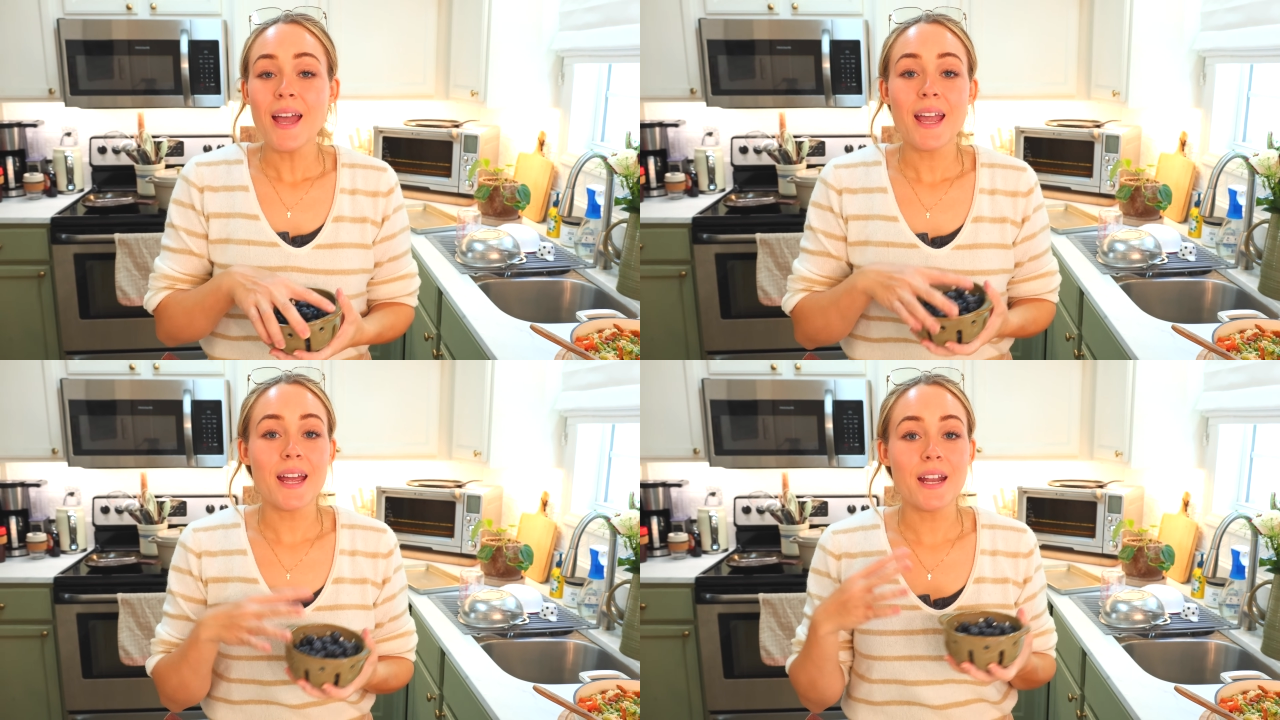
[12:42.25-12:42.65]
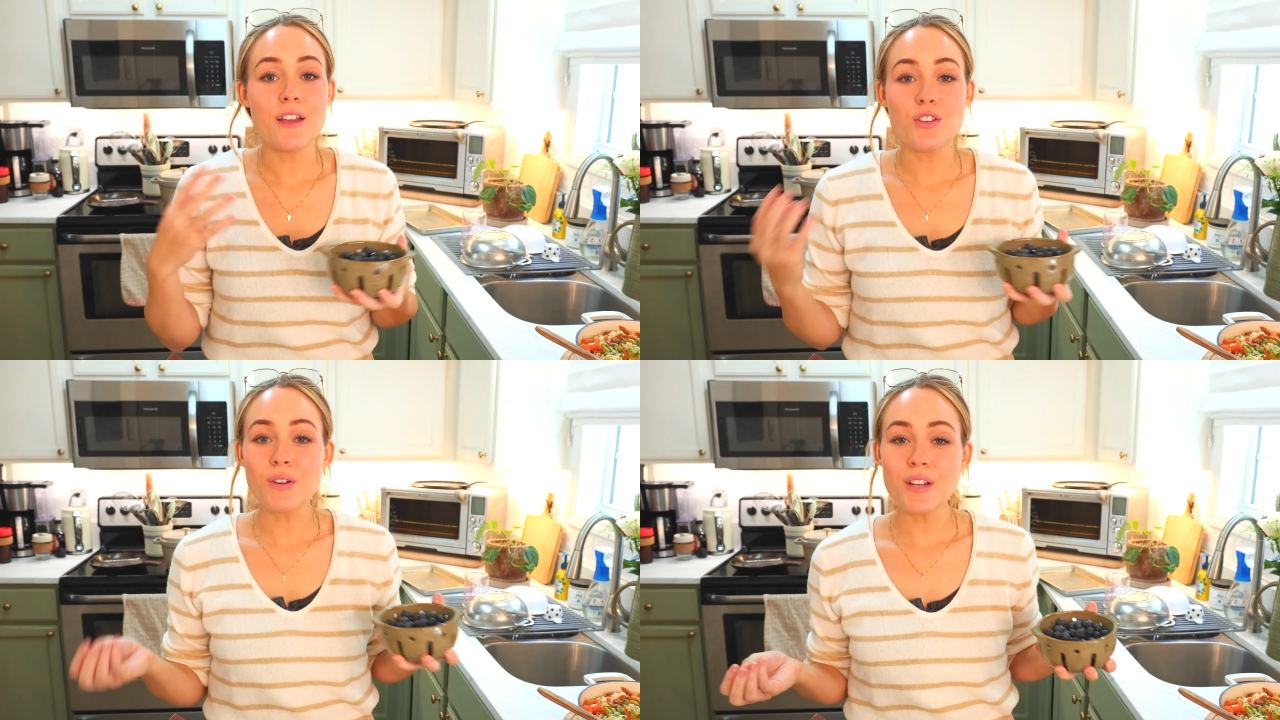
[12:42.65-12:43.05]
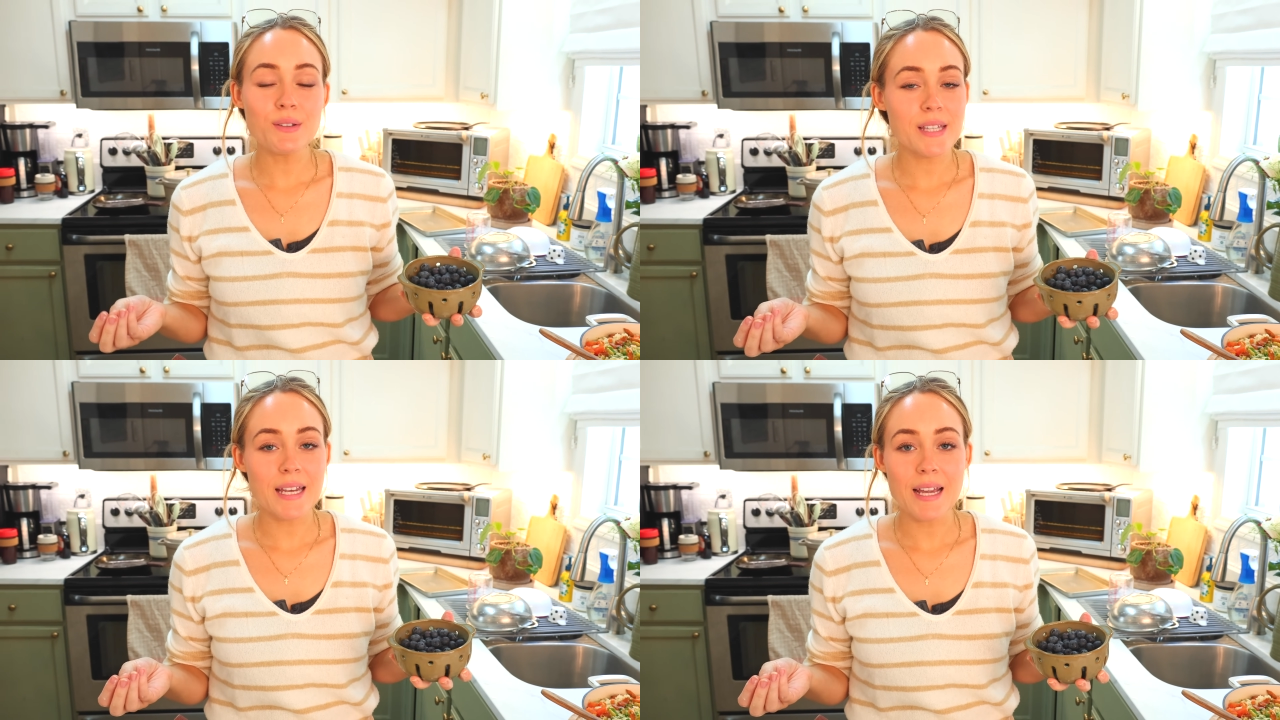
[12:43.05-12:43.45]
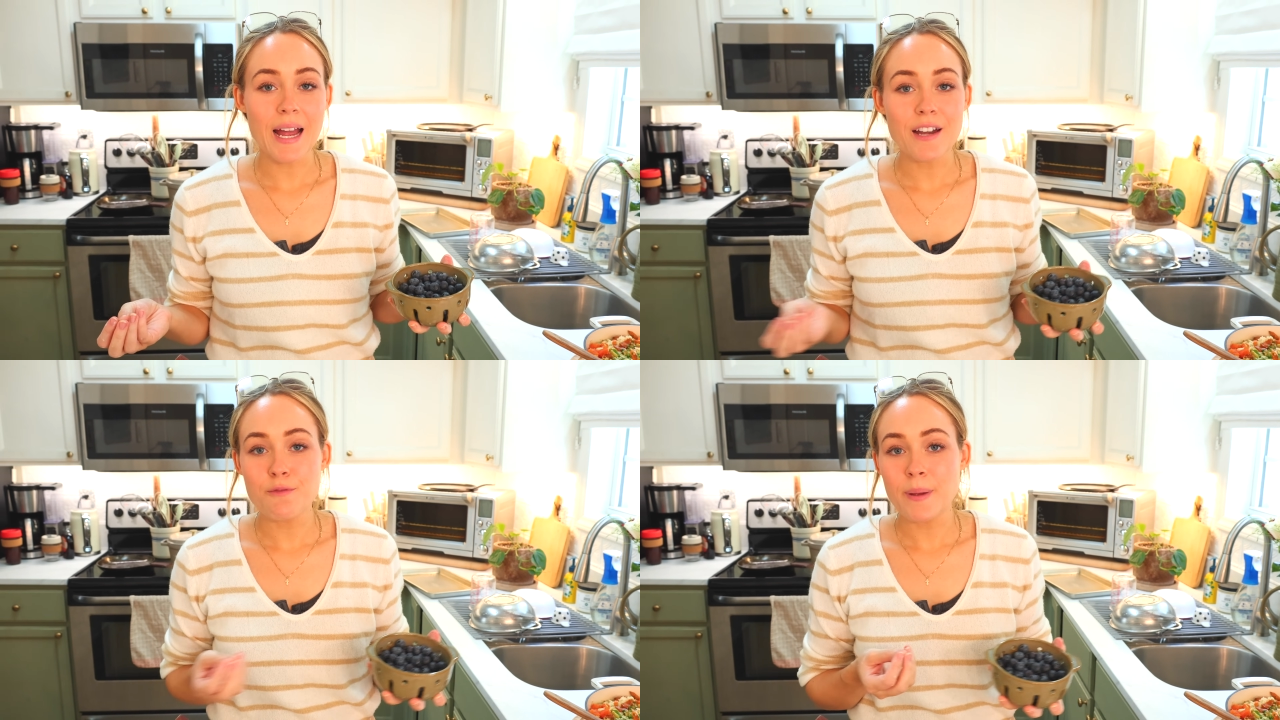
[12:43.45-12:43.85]
And you can use any
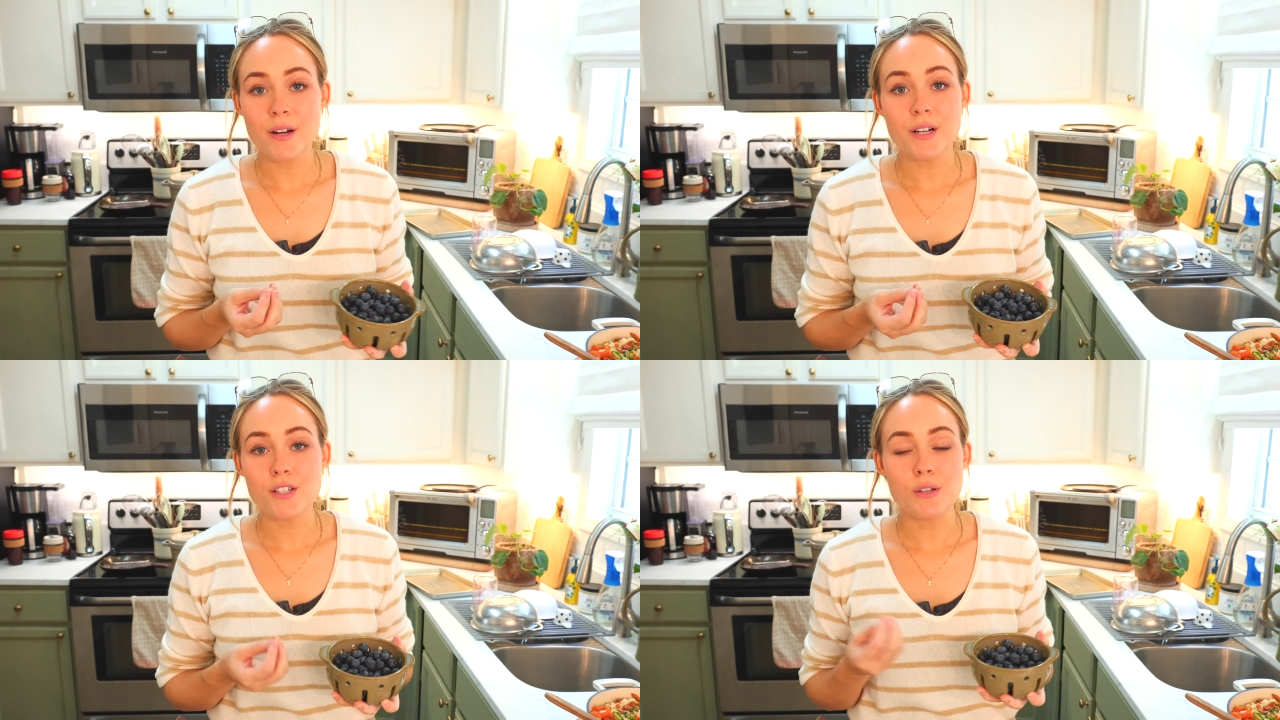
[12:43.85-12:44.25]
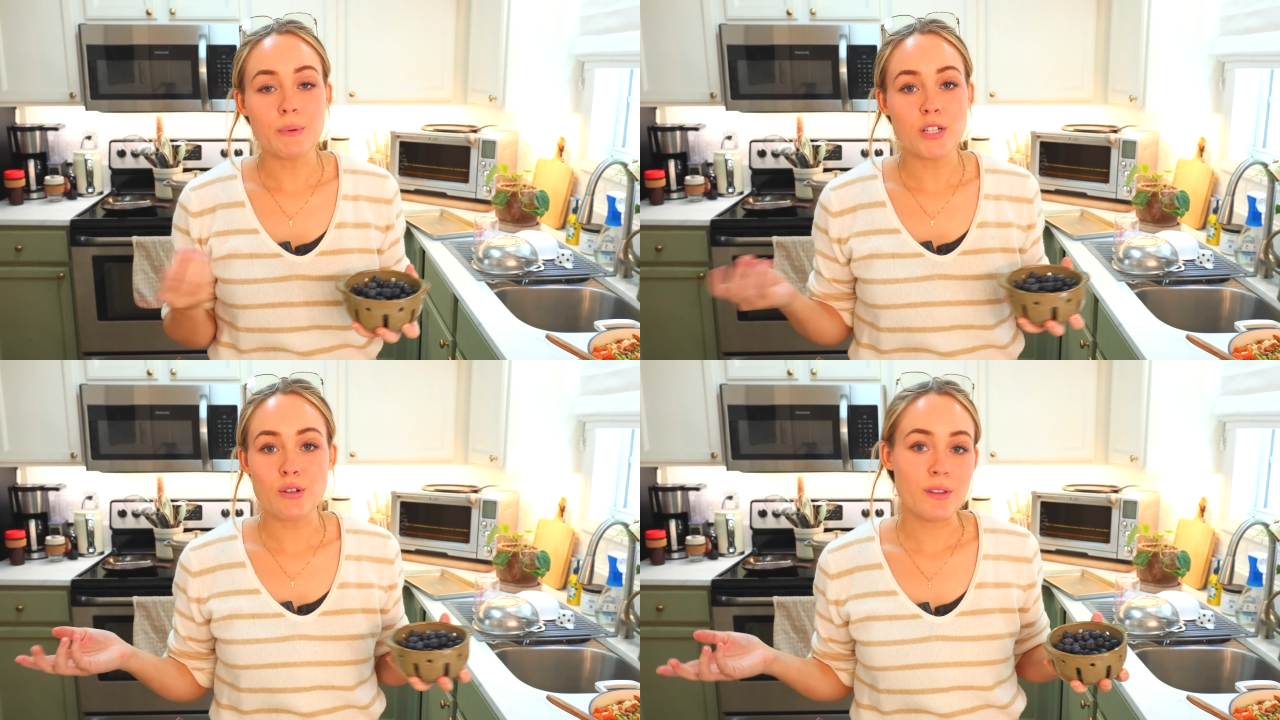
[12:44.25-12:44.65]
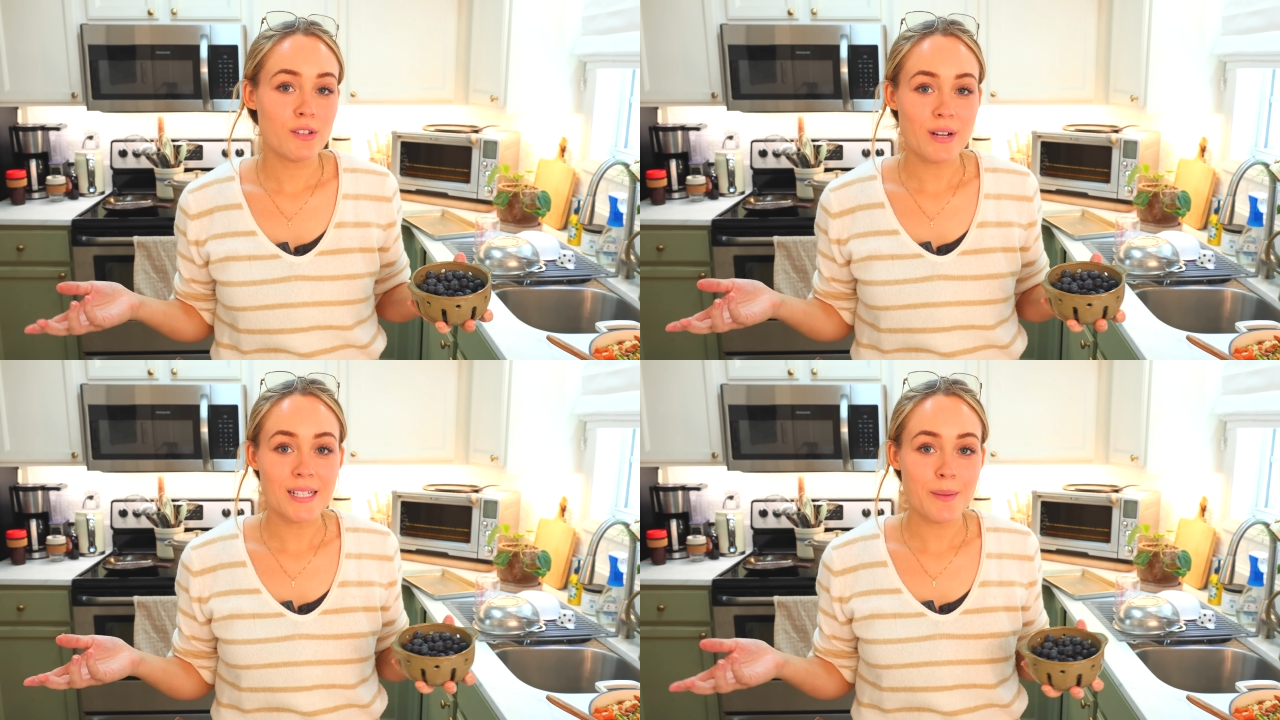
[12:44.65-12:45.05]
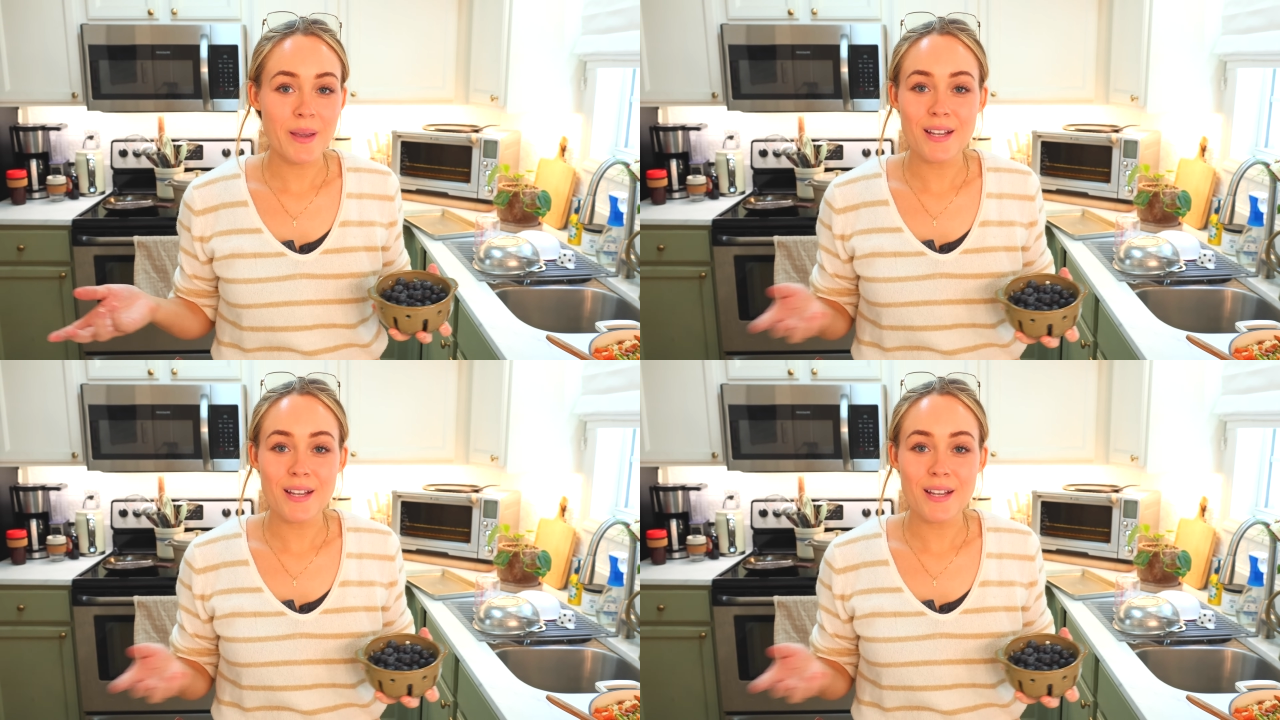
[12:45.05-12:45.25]
kind of berries you want to in this recipe.